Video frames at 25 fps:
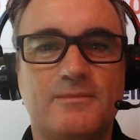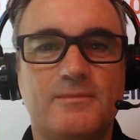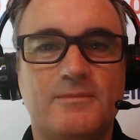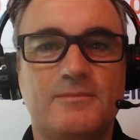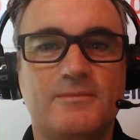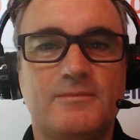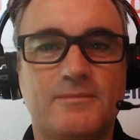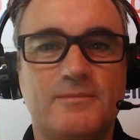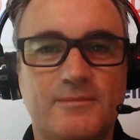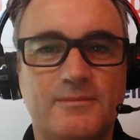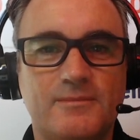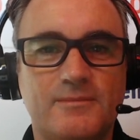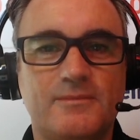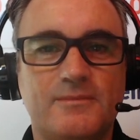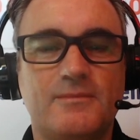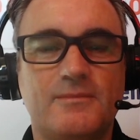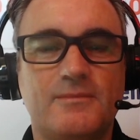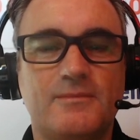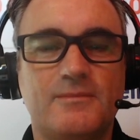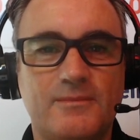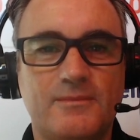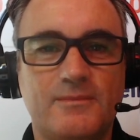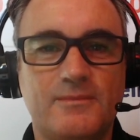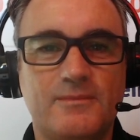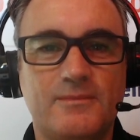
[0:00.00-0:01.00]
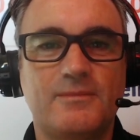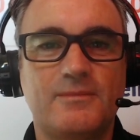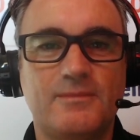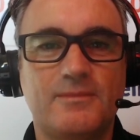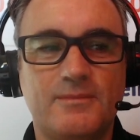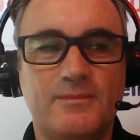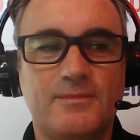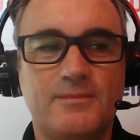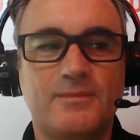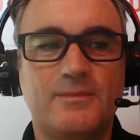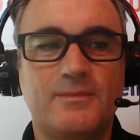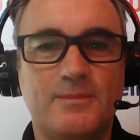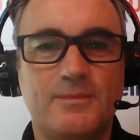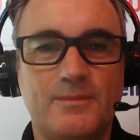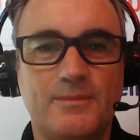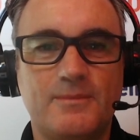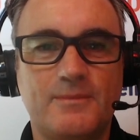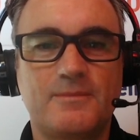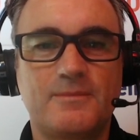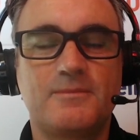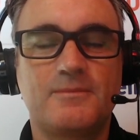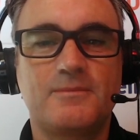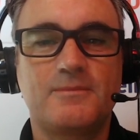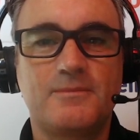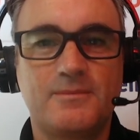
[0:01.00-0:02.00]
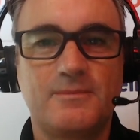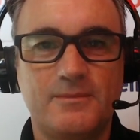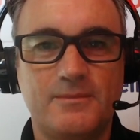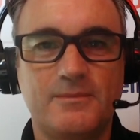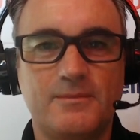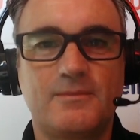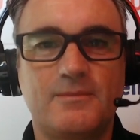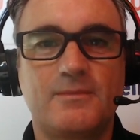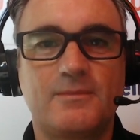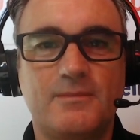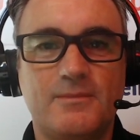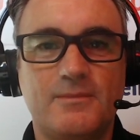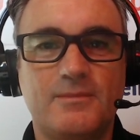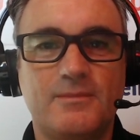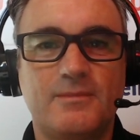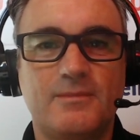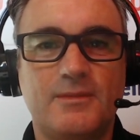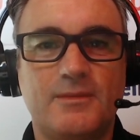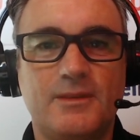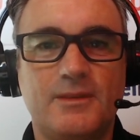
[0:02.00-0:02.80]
[no speech]